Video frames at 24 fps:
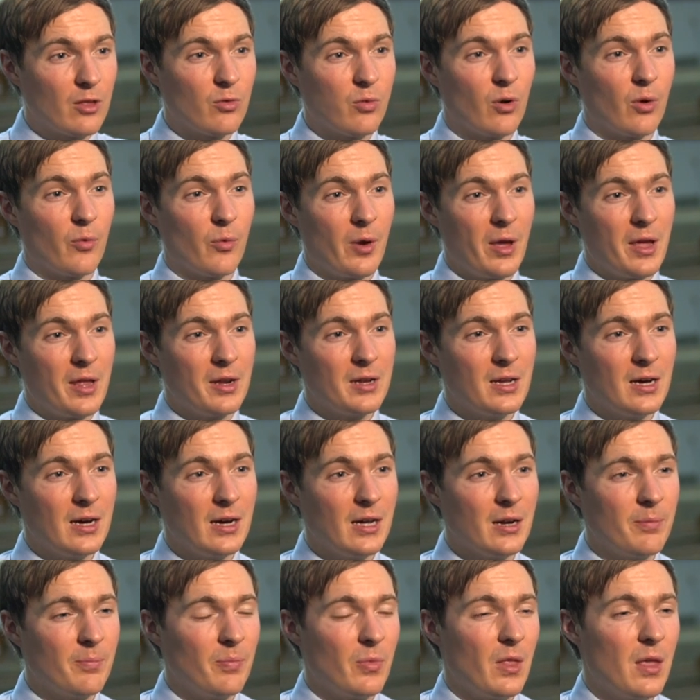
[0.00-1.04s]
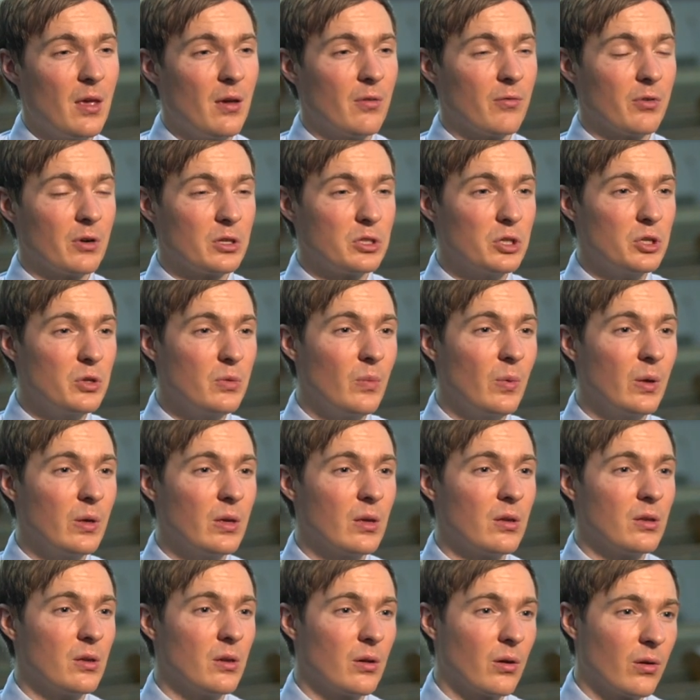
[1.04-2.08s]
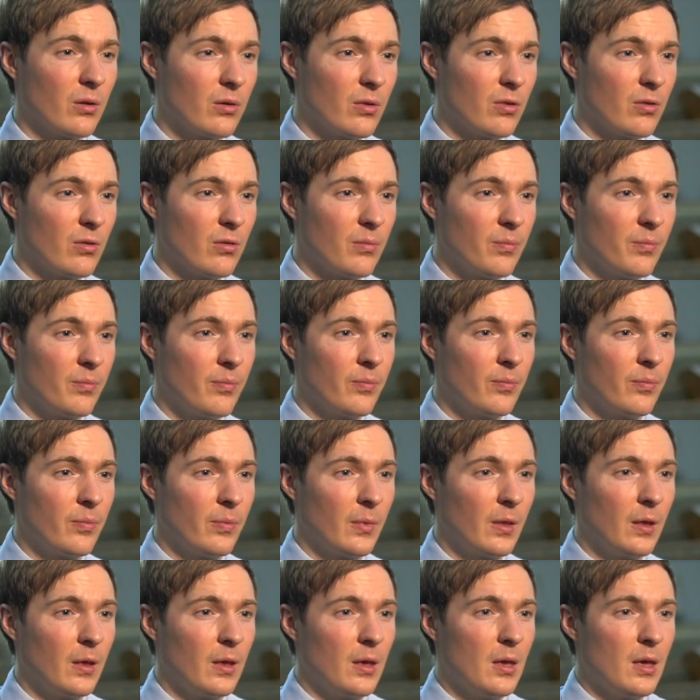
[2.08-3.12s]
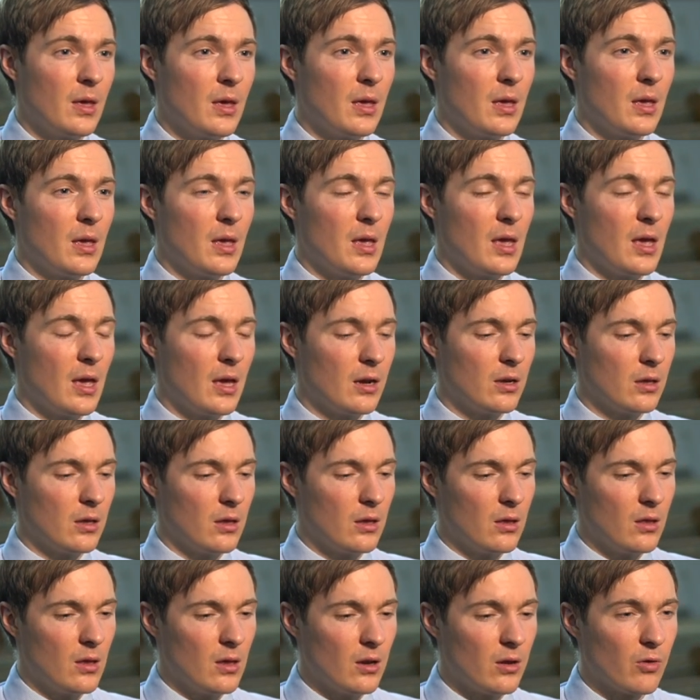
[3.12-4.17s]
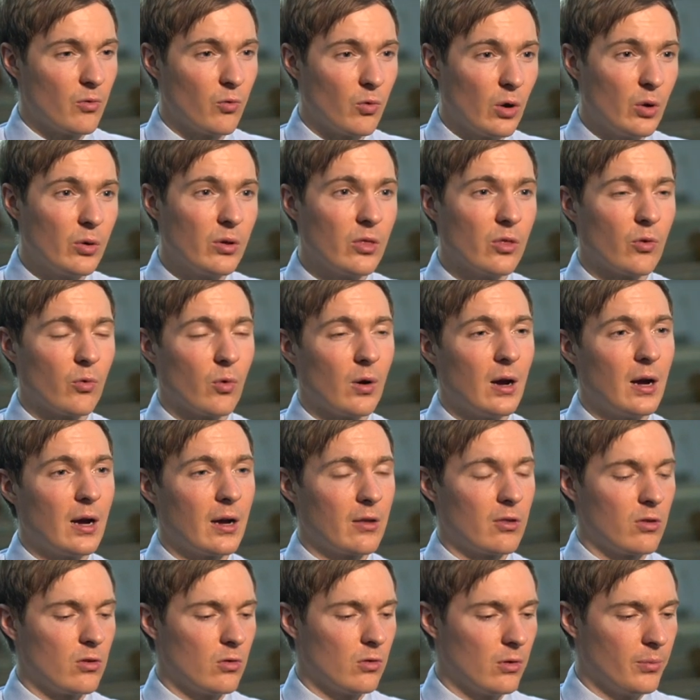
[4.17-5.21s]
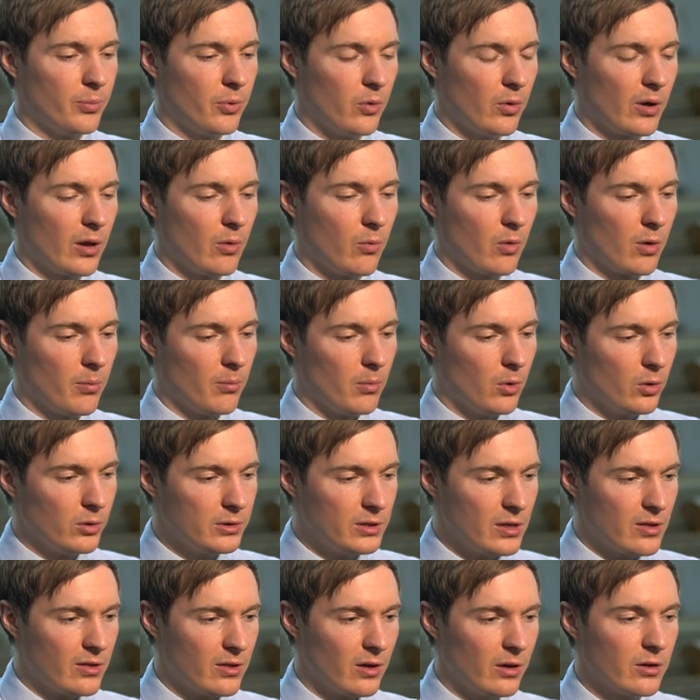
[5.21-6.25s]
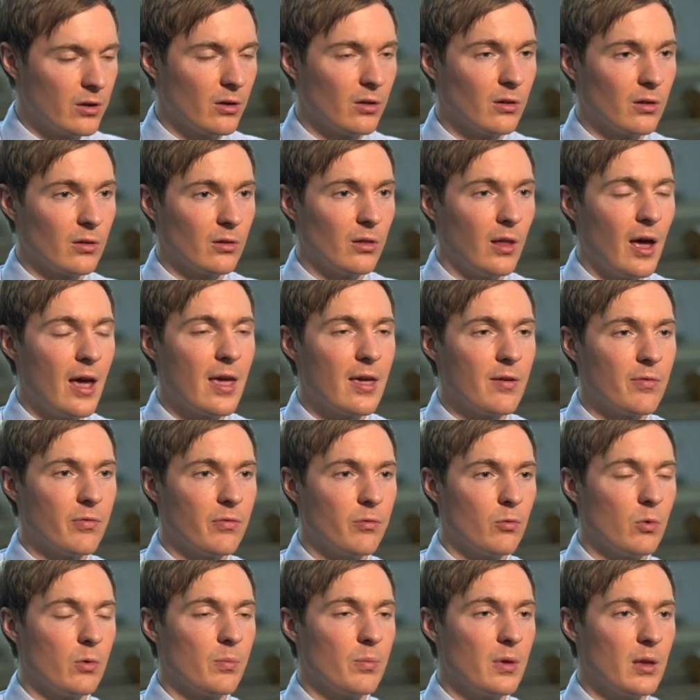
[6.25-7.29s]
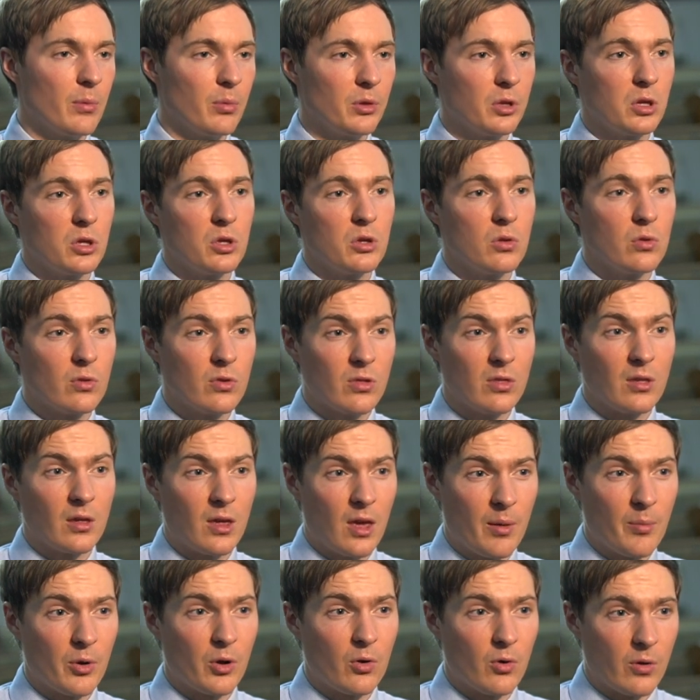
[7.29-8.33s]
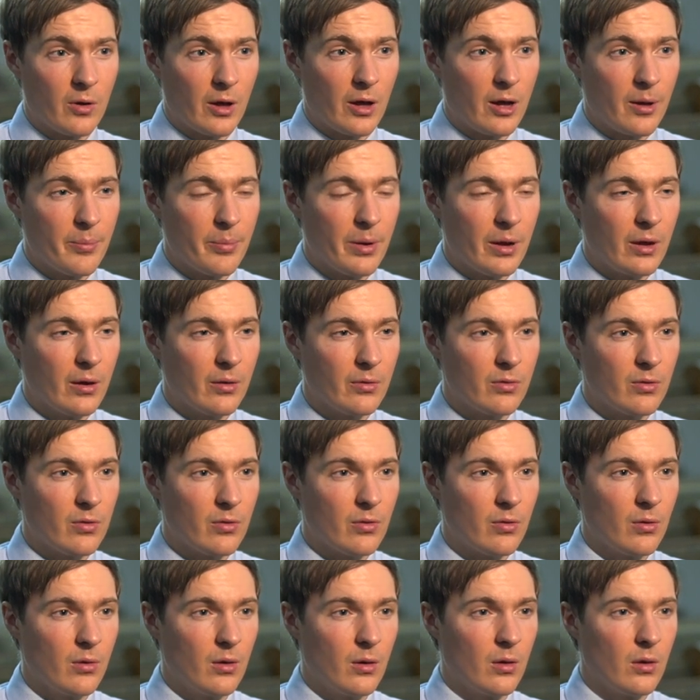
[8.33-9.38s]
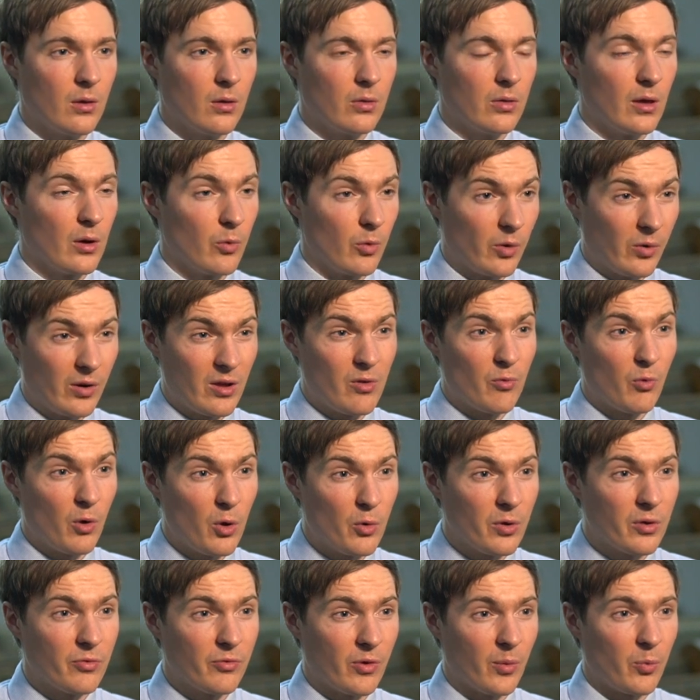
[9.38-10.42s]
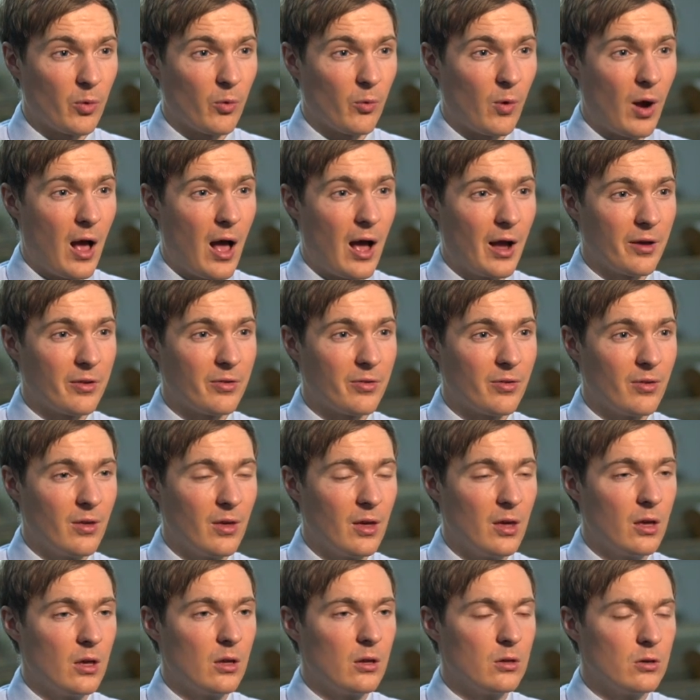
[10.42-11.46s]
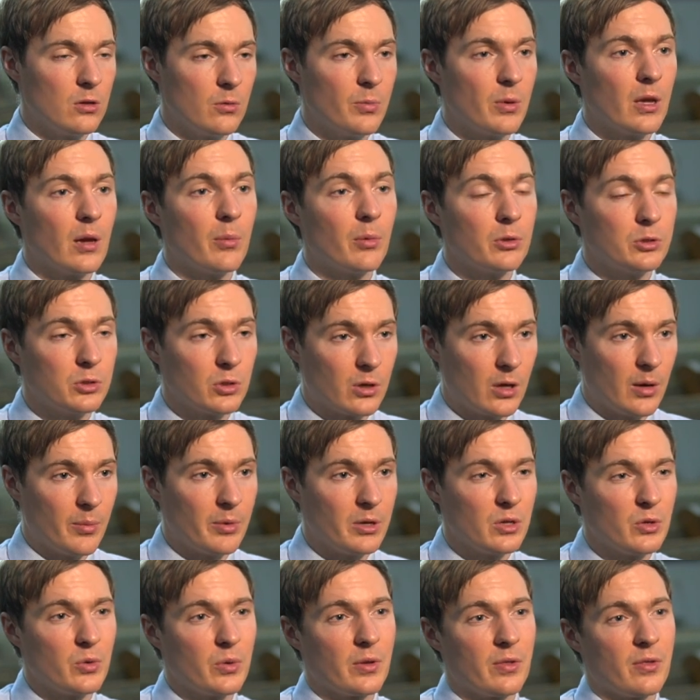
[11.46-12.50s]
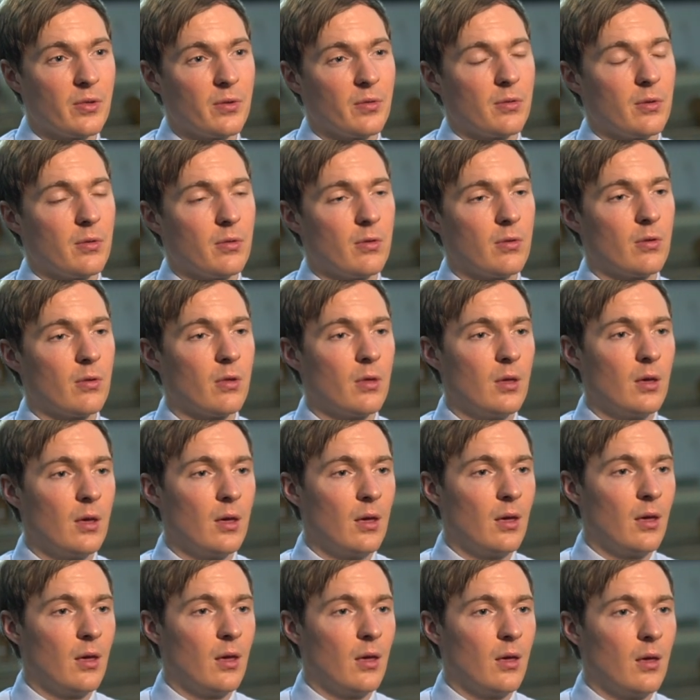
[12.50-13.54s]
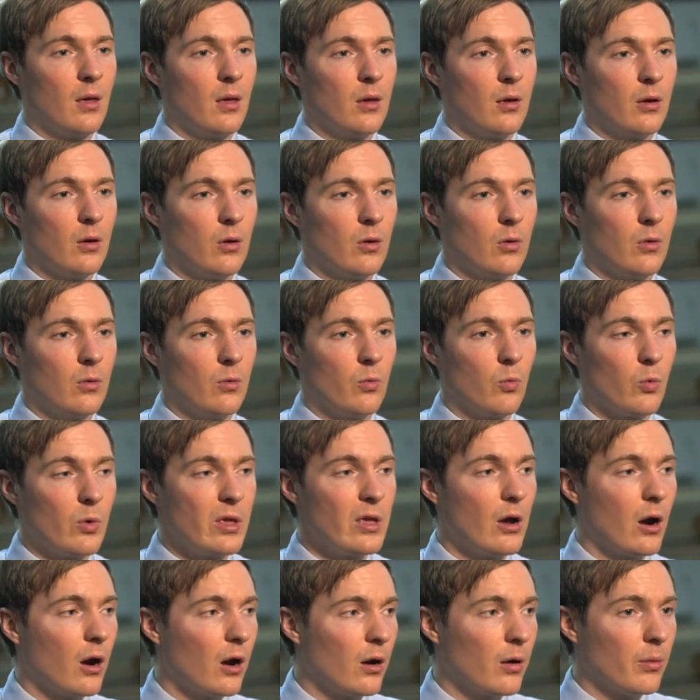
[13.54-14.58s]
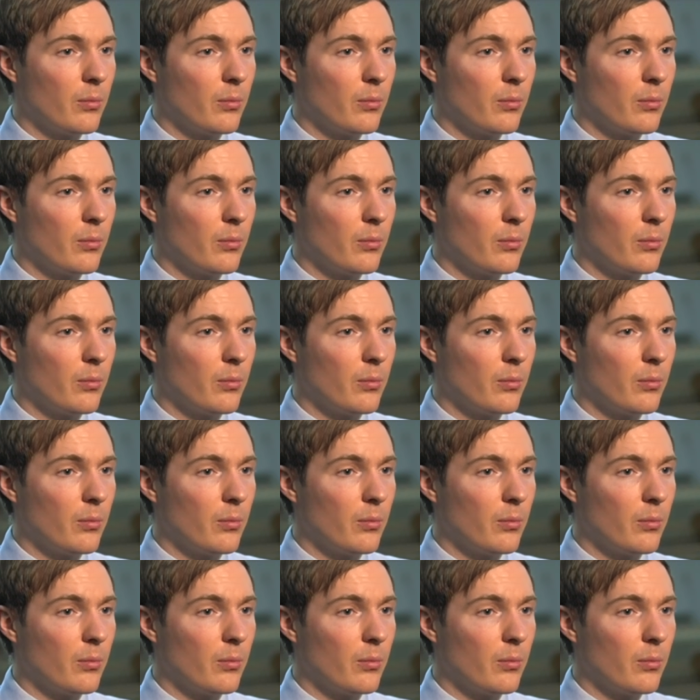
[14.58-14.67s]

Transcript: were rained on for two million years, and it eroded the rocks to a point where multicellular life would be able to use the chemical compounds that were eroded from the rocks to be able to come into existence. We are